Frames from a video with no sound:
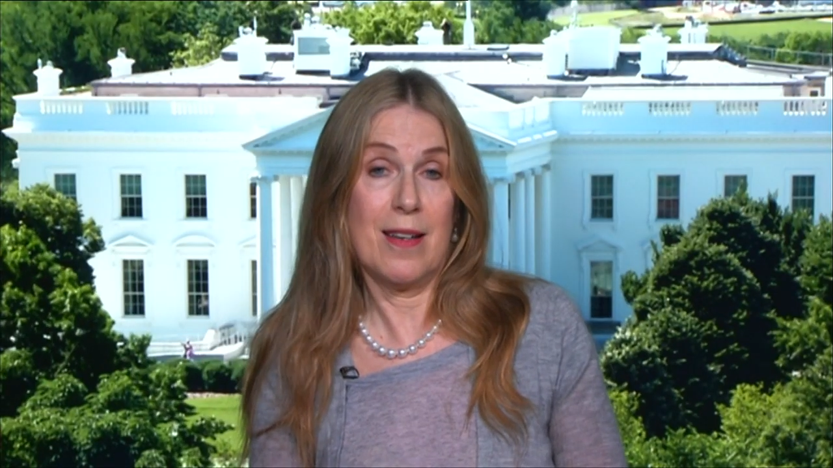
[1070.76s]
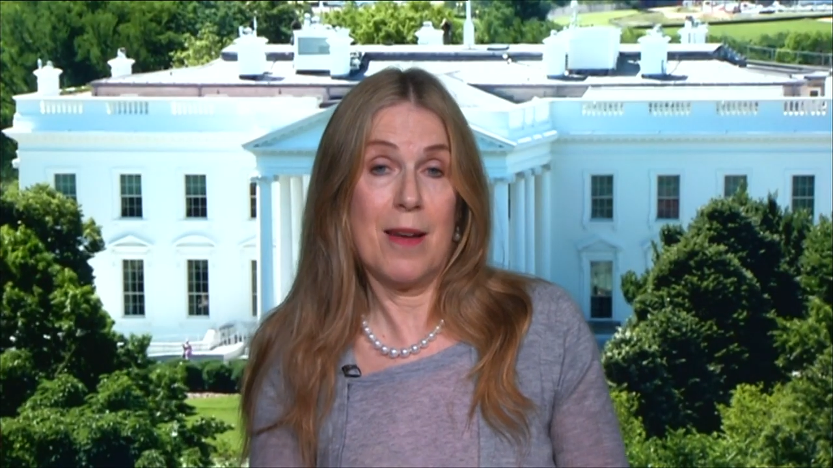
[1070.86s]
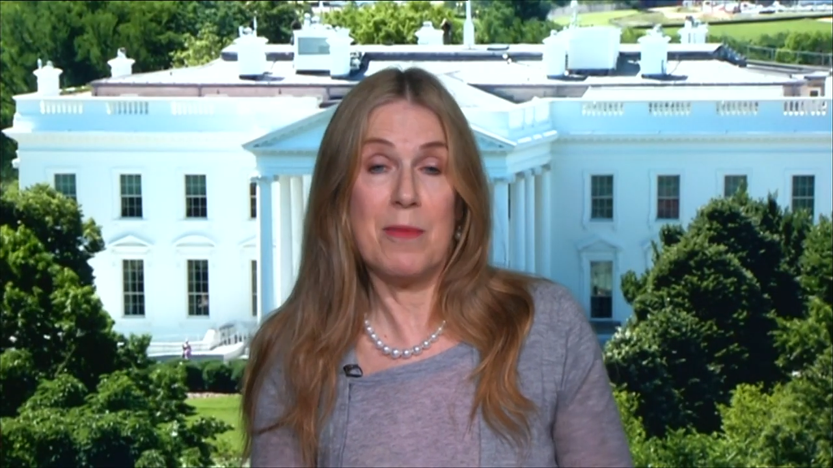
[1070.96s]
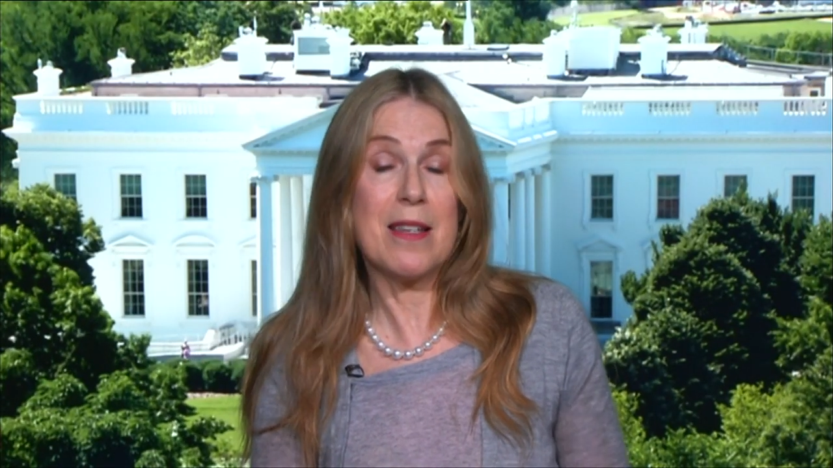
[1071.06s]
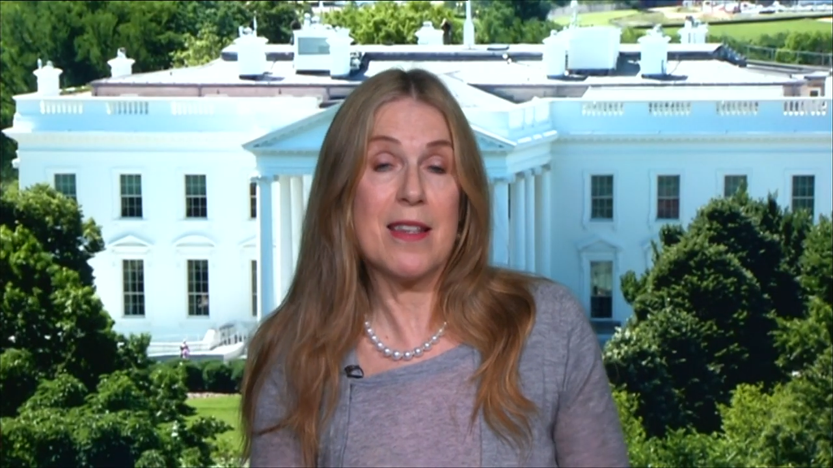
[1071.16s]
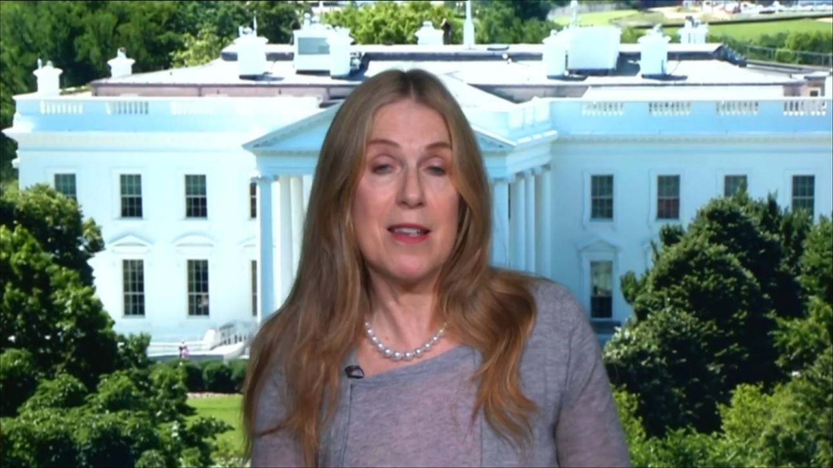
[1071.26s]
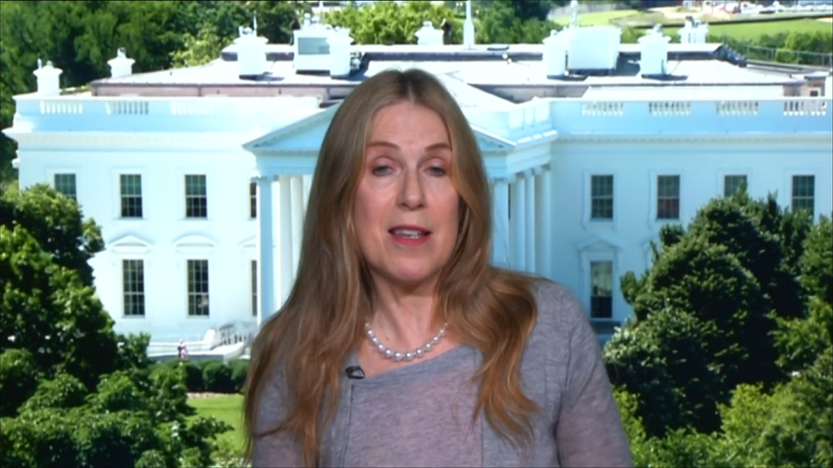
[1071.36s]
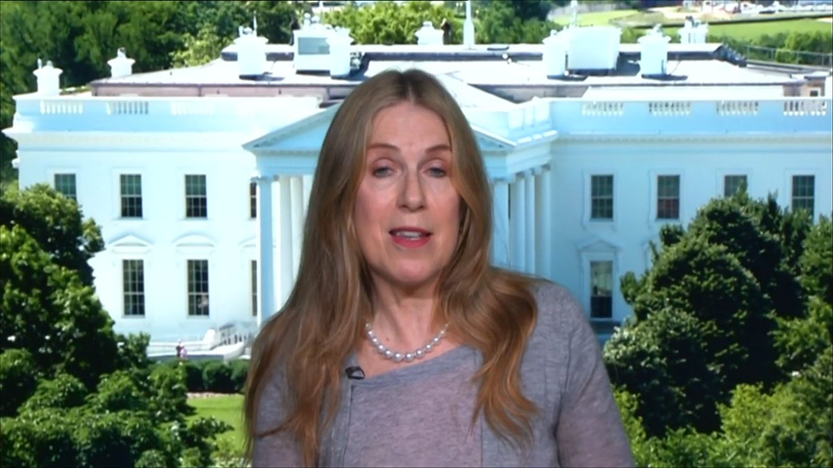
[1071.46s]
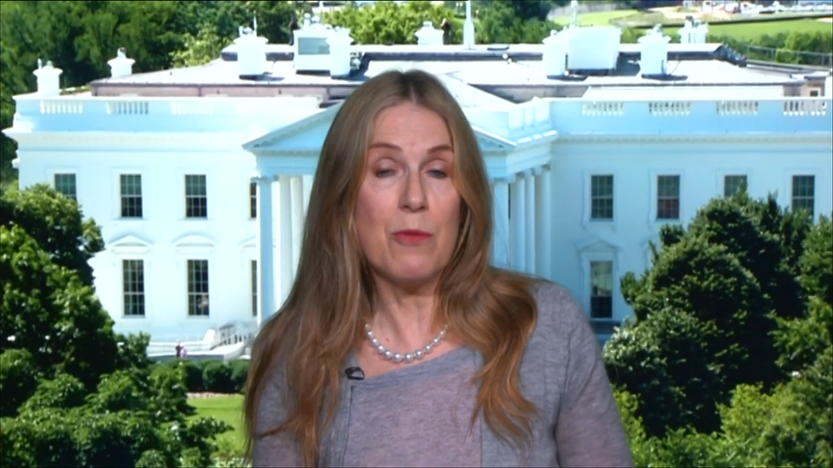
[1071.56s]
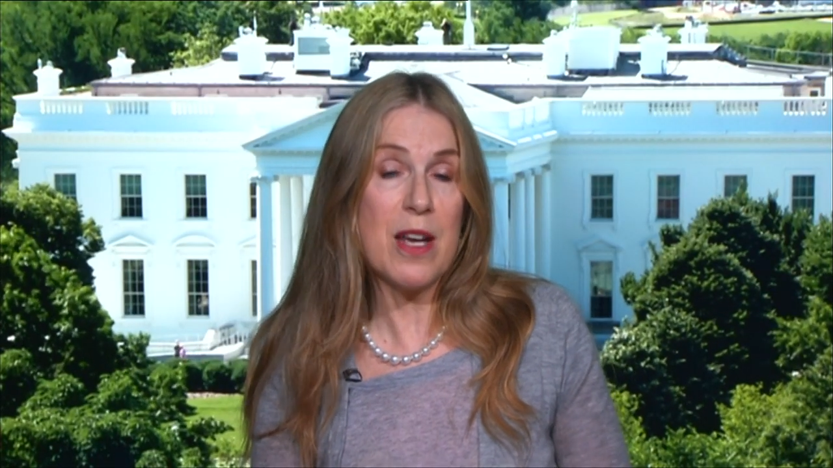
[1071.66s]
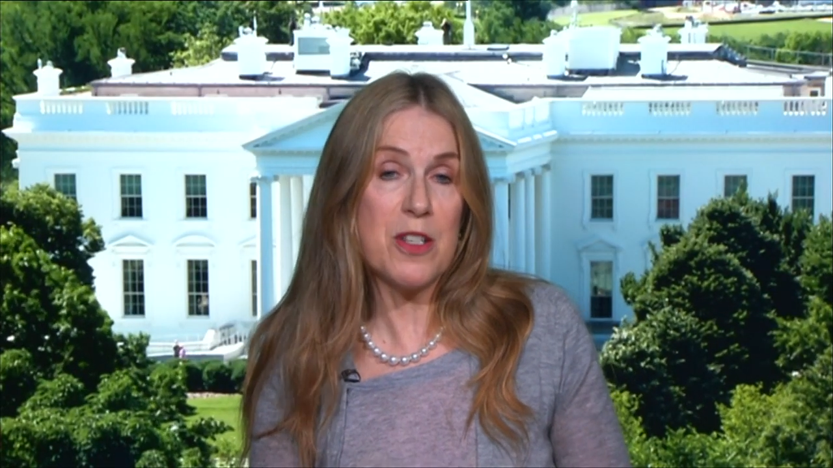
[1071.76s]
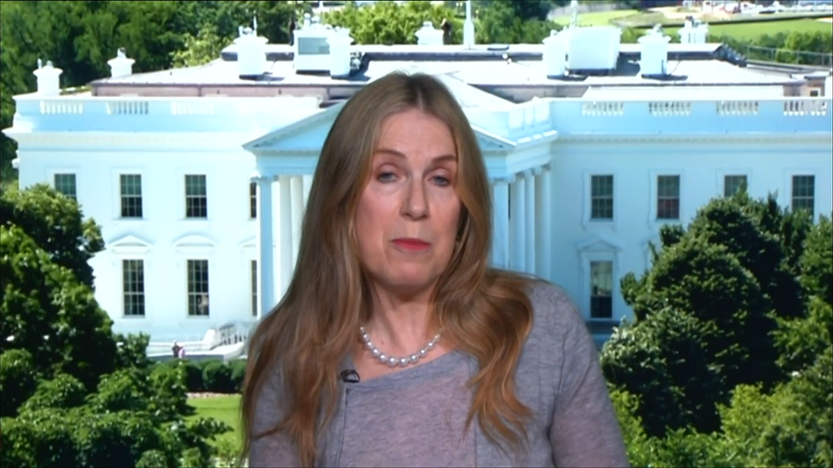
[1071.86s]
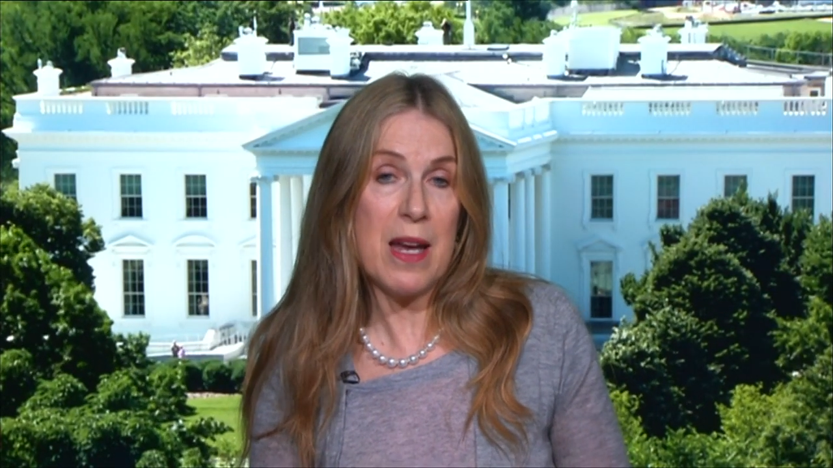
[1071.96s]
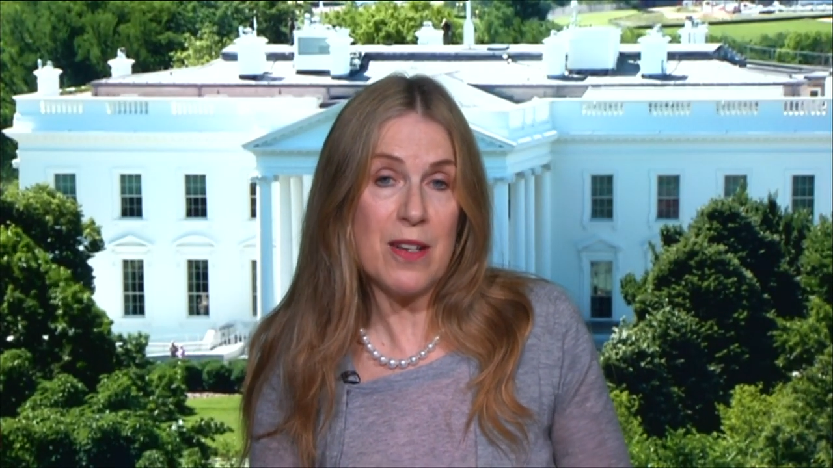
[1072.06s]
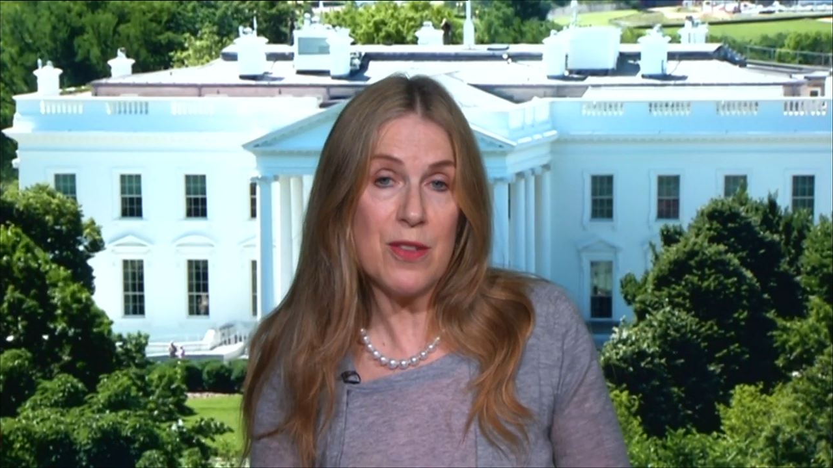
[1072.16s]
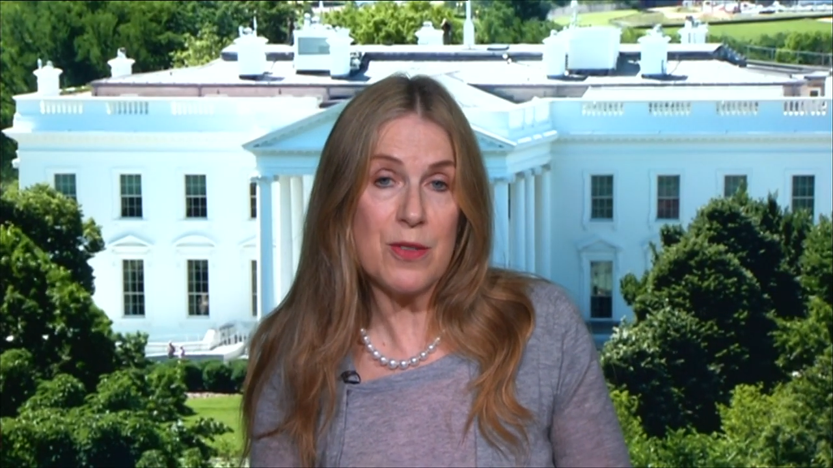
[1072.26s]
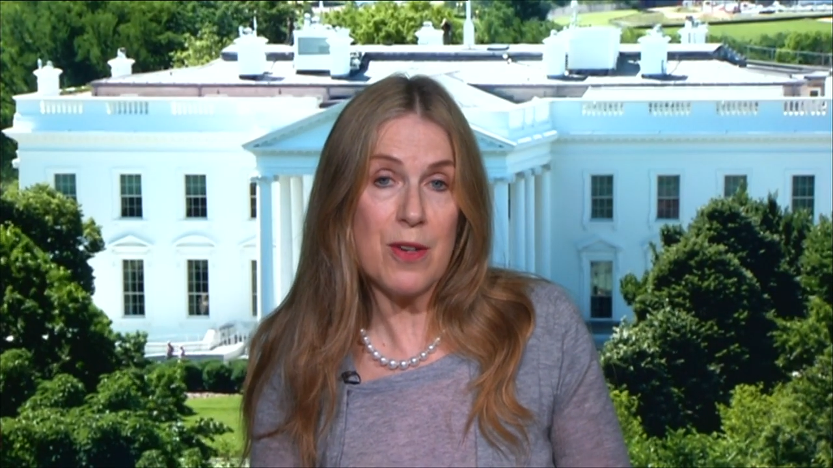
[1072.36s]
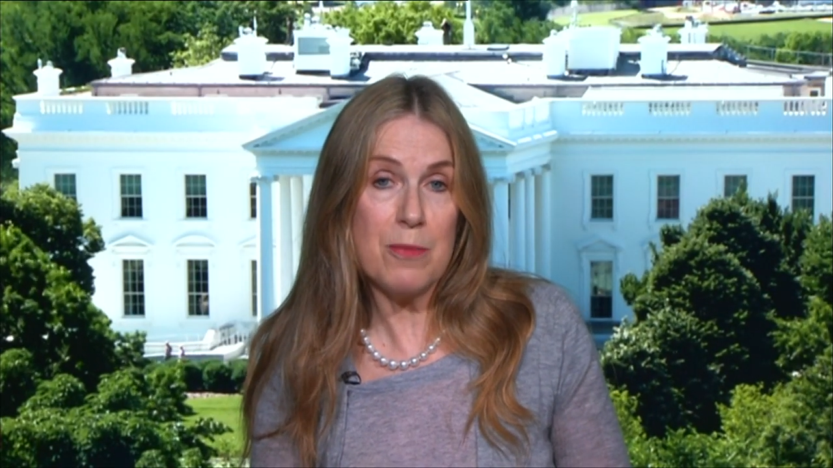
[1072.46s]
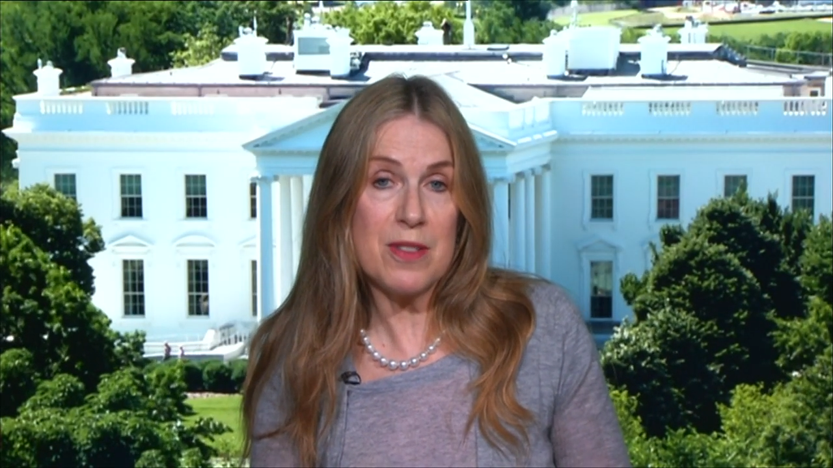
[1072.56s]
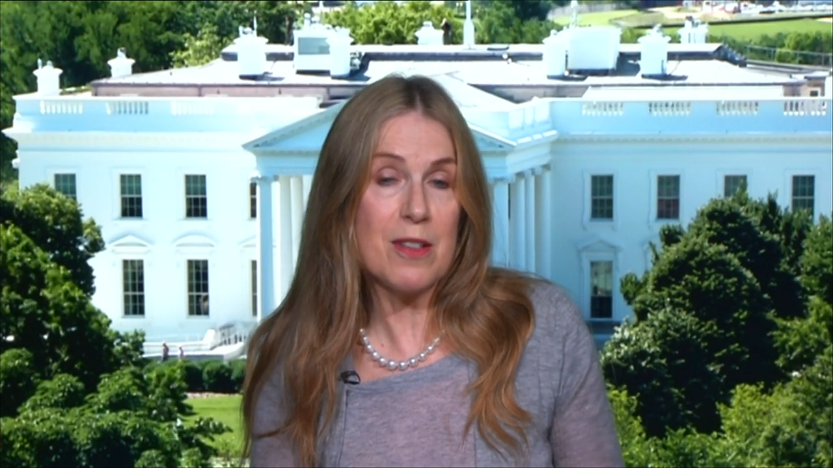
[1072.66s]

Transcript: I mean, the, the Russian manuscripts,